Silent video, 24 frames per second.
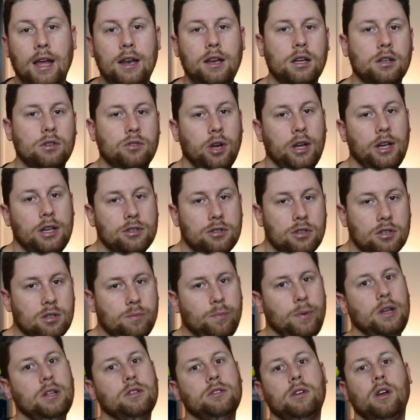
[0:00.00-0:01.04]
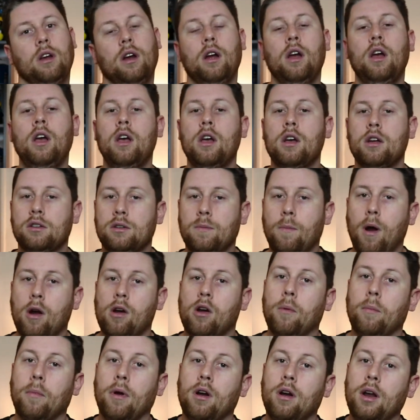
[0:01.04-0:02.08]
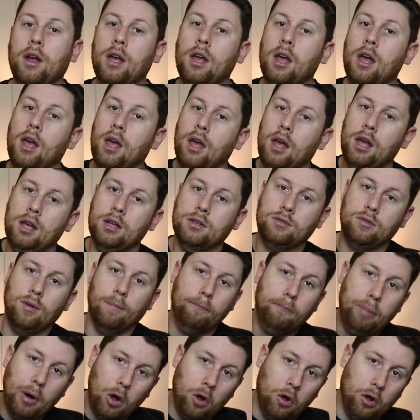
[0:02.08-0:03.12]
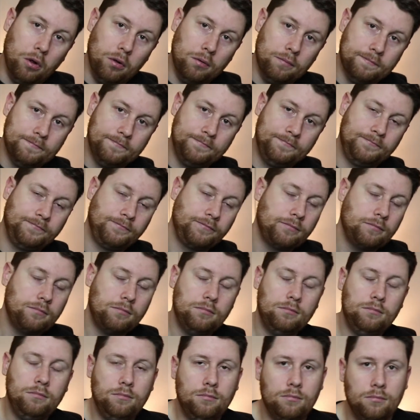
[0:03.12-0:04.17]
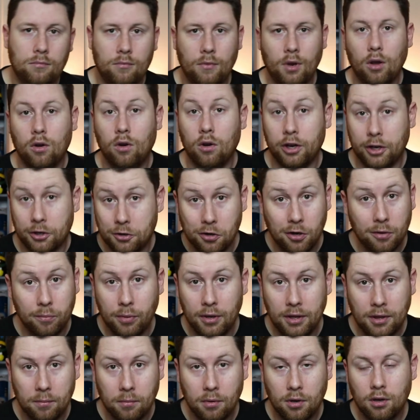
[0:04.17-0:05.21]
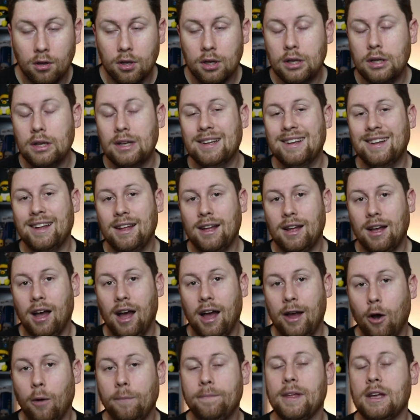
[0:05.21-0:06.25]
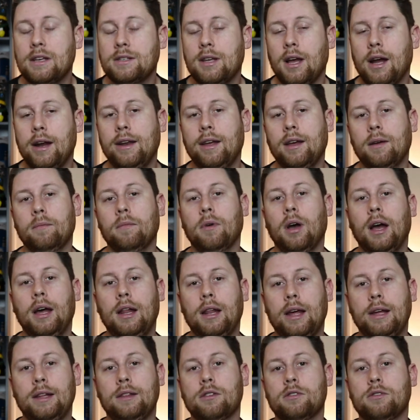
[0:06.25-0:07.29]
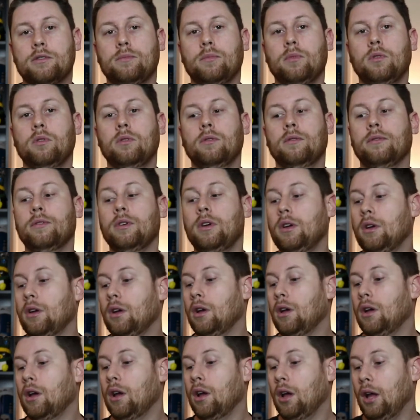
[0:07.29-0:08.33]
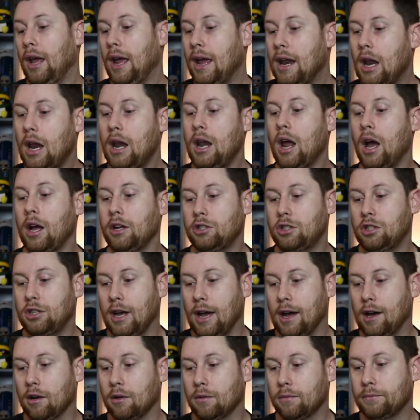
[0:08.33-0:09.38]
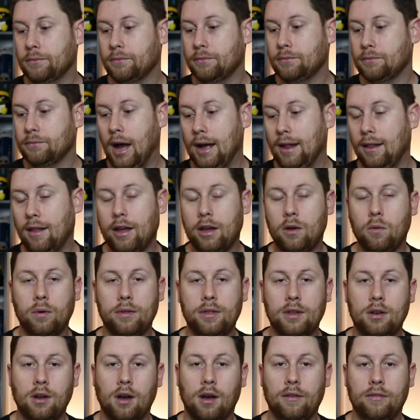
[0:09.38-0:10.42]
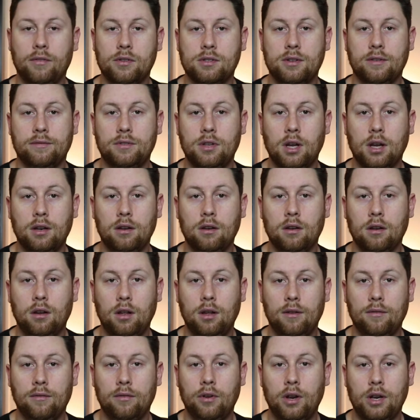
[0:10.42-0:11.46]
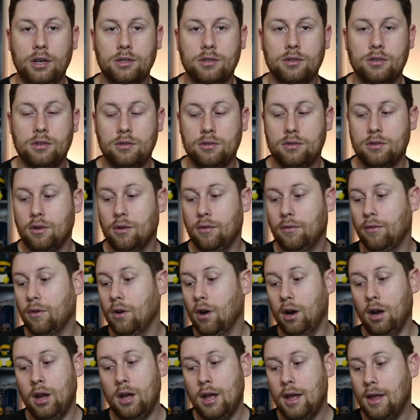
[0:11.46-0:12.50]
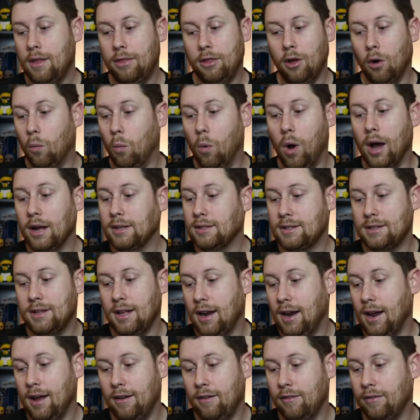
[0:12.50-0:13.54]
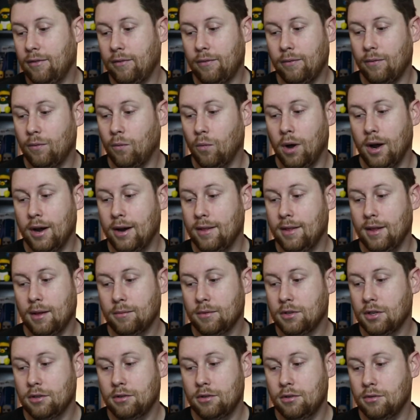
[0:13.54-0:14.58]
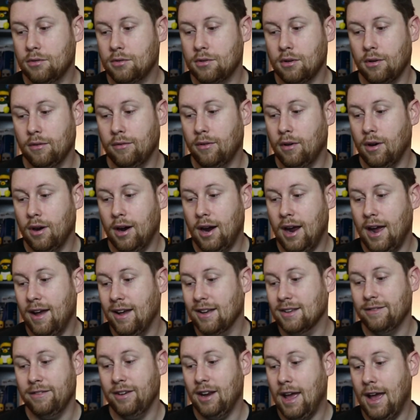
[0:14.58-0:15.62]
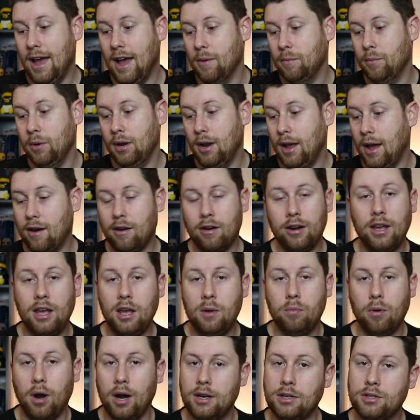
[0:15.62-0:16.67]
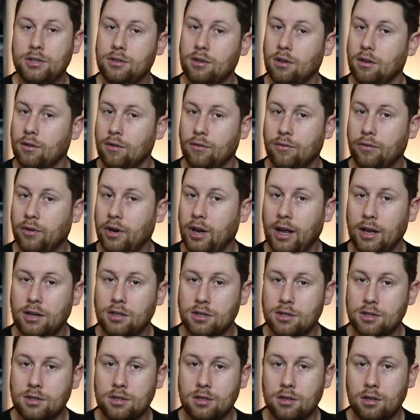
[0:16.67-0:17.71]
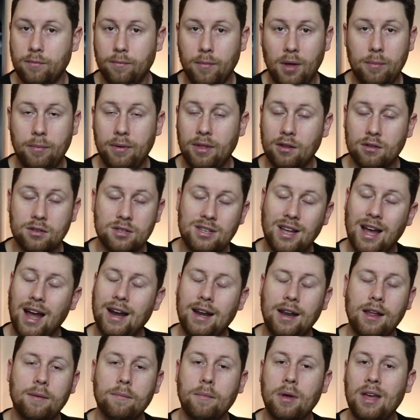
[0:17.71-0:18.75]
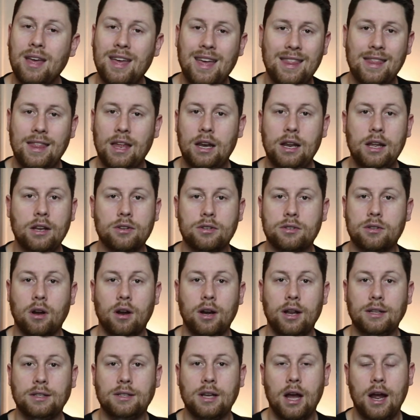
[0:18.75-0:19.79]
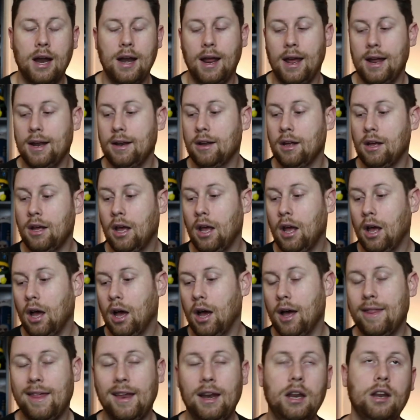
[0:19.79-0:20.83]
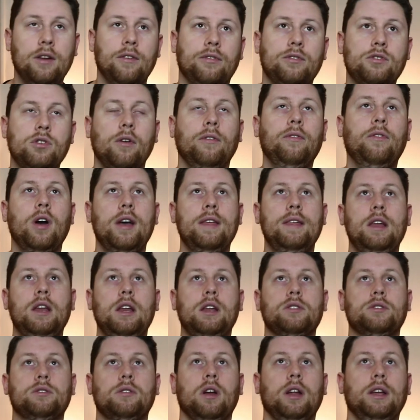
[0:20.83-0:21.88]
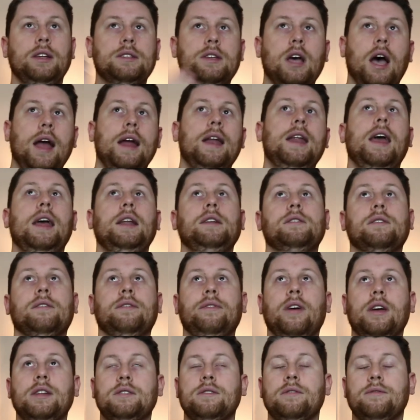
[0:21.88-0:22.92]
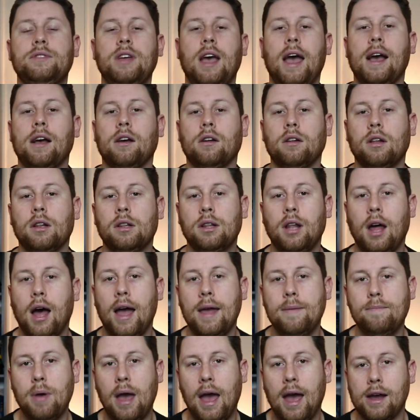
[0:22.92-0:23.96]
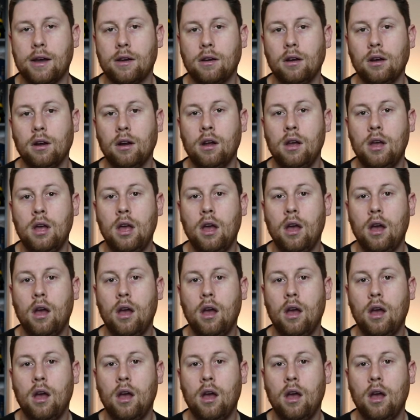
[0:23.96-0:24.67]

Kenyon Drake is the speedster. DeMarco Murray is the bull. Or could be the bull. I hope they sign him. I like this move. In a nutshell, I like what the Dolphins have done in free agency so far. The wants that I've wanted them to do so far haven't happened. Eric Ebron is still a free agent. Maybe they'll sign him. They need a starting tight end. So far they need a starting tight end, defensive tackle, linebacker